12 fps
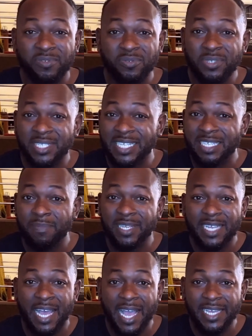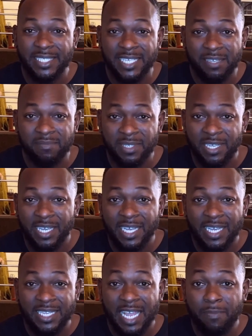those sentimental items
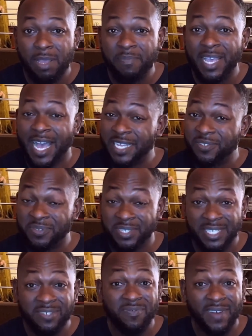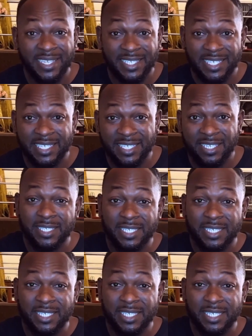that might be hard to see overseas,